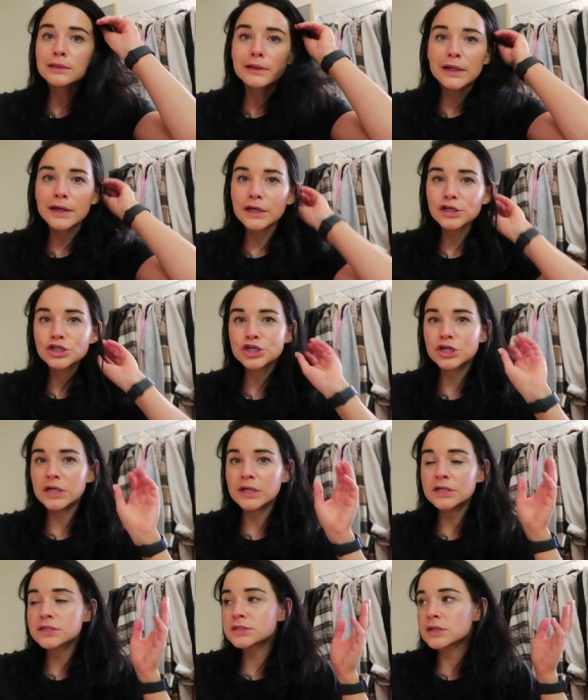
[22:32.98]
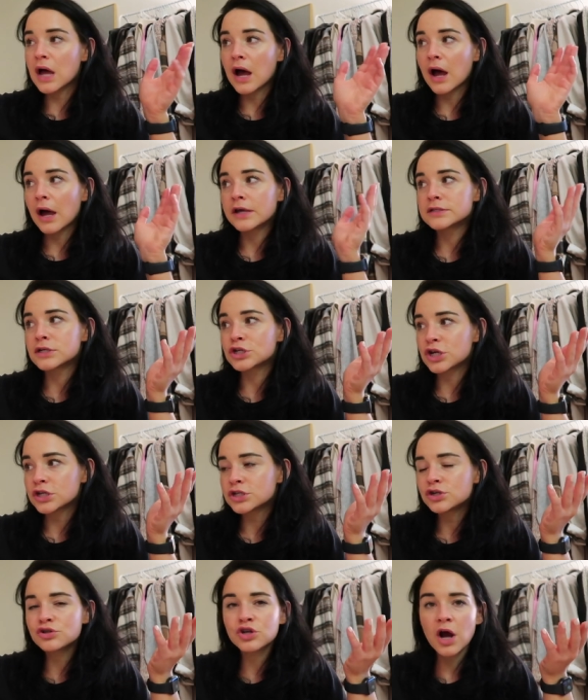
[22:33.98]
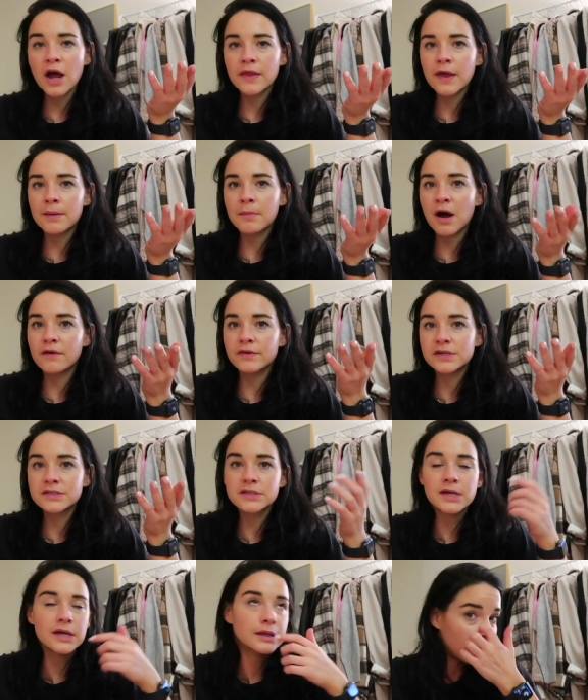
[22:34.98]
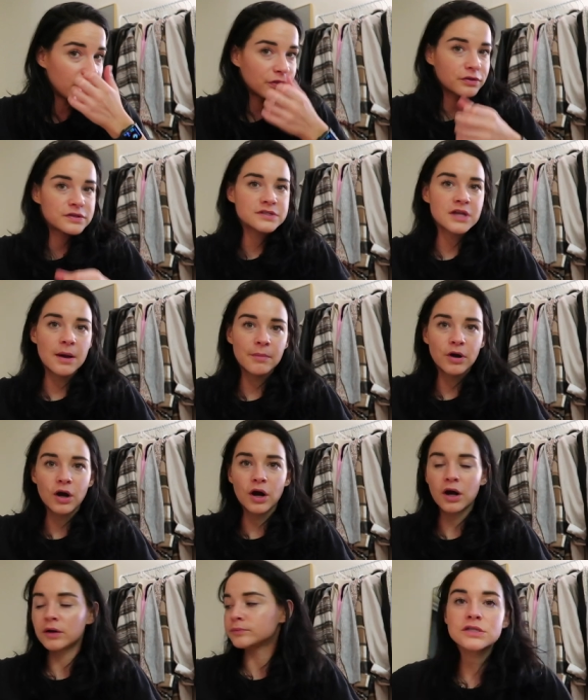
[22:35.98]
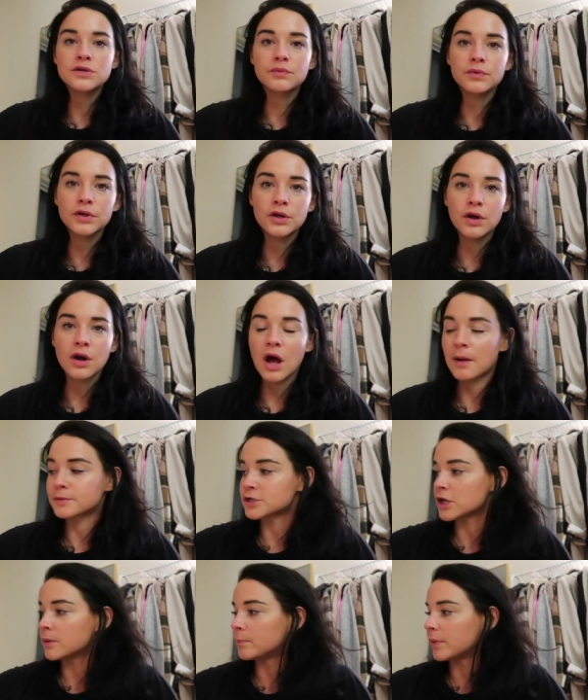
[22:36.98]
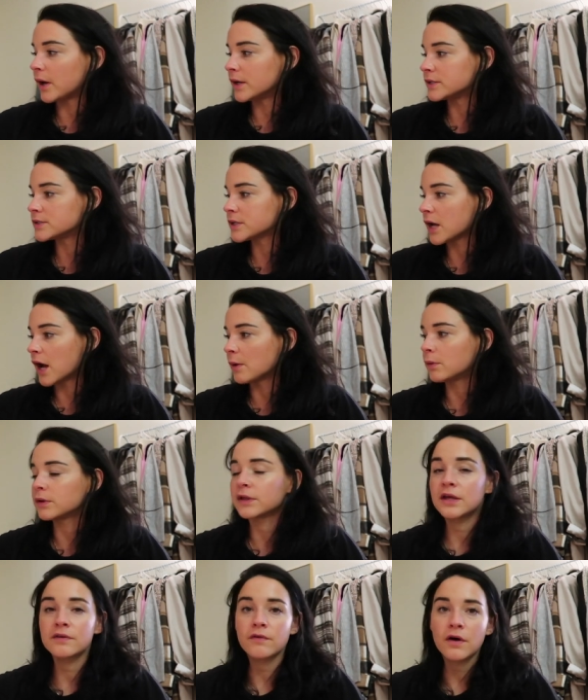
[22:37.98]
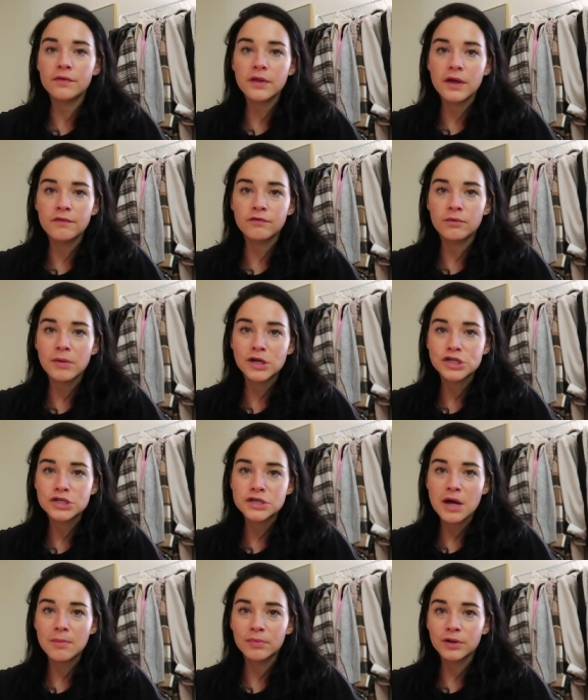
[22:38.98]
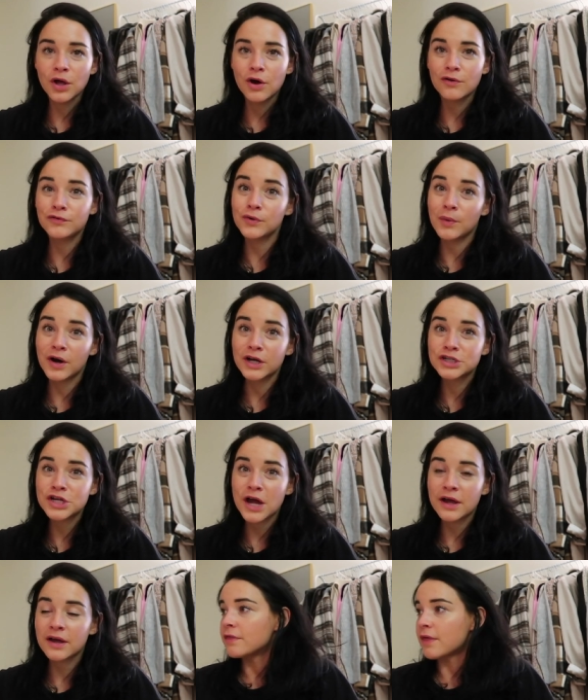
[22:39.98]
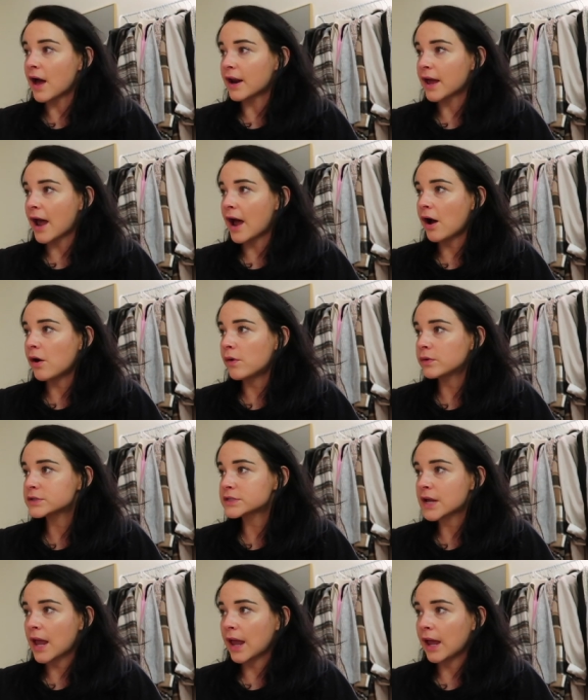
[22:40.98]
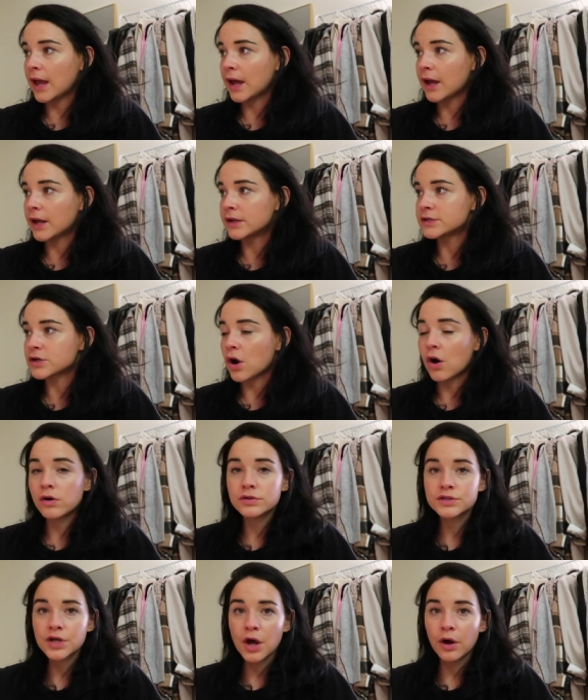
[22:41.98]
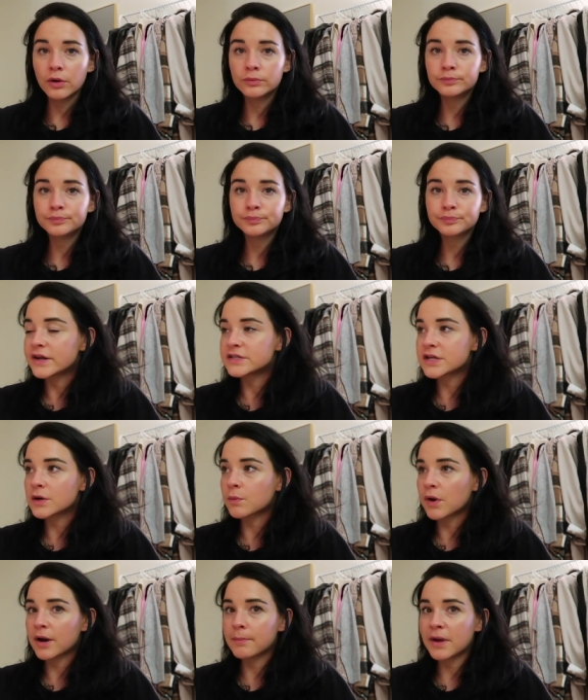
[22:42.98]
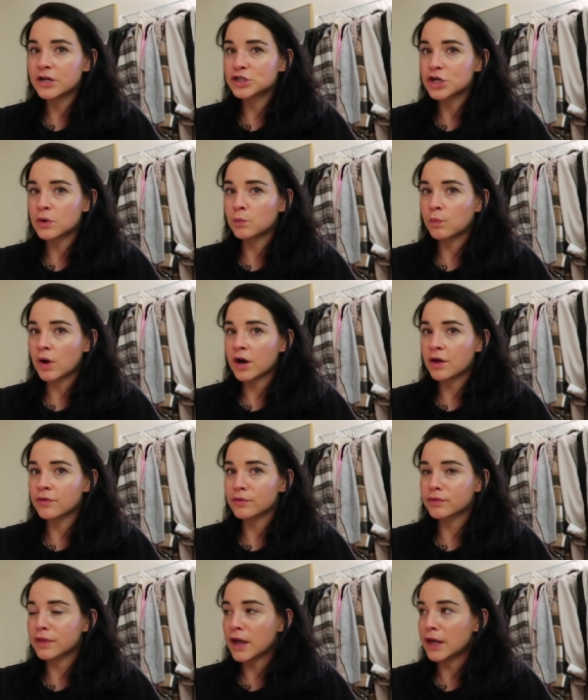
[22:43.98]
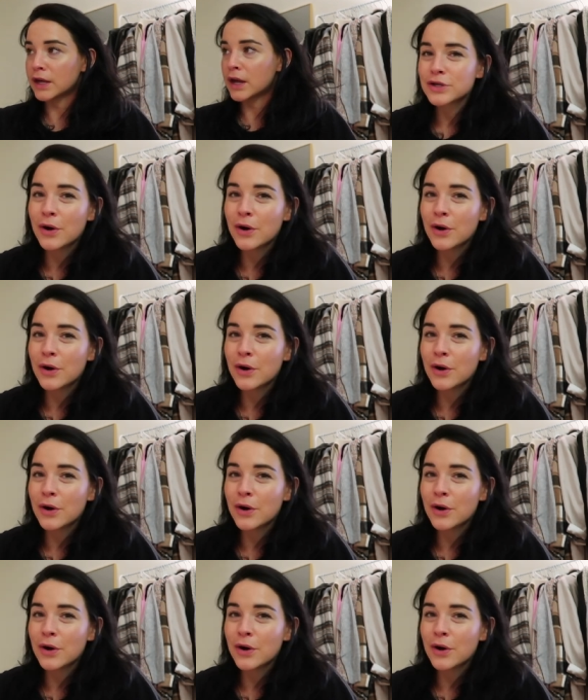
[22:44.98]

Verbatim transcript: linen sheets. I suggest you try them. Obviously with summer, it's a really good option, but I will leave all the information down below if you wanna check that out. And also, I did wanna mention one other thing.